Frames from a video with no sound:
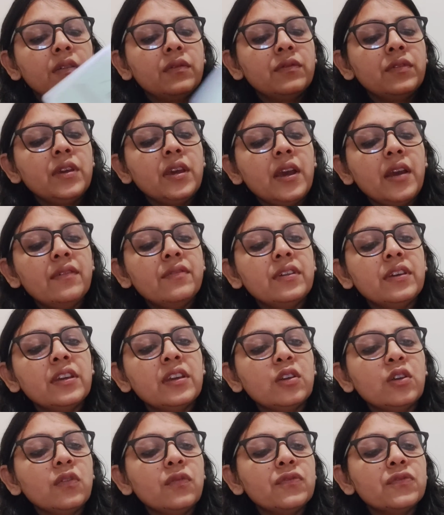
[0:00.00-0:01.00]
We have the
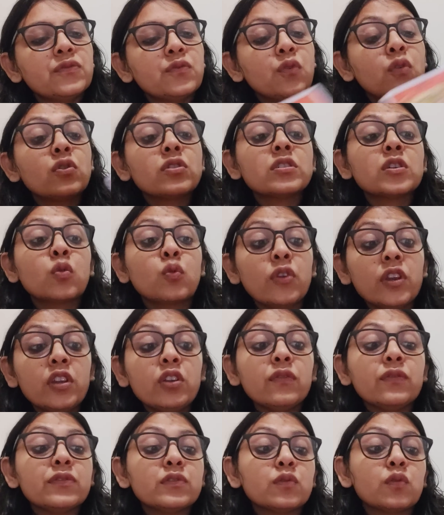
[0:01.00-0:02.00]
King of Swords, the
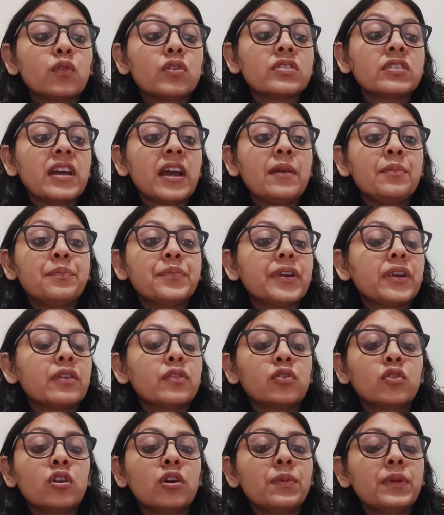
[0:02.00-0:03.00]
Queen of Swords, the Emperor.
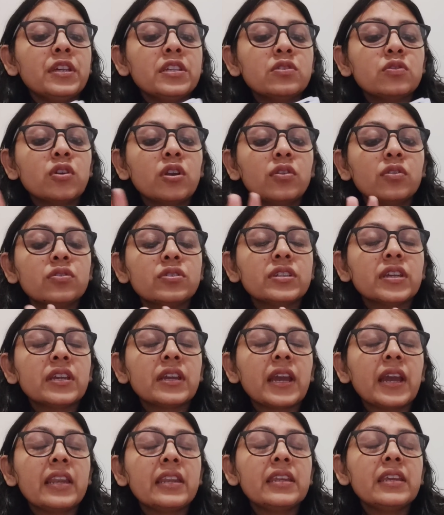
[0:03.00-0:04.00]
Nobody is going to
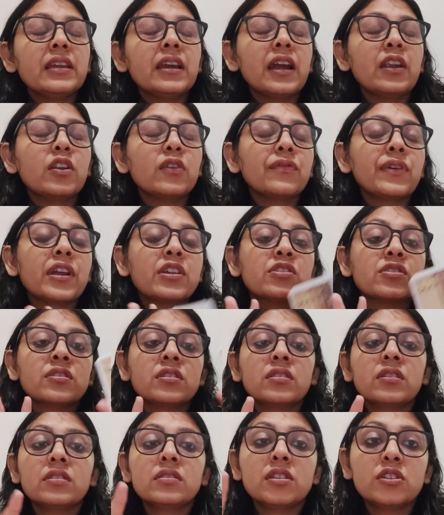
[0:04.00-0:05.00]
take any kind of
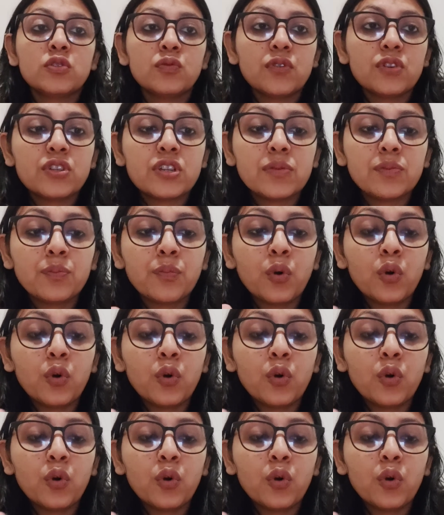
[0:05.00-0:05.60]
action in the situation.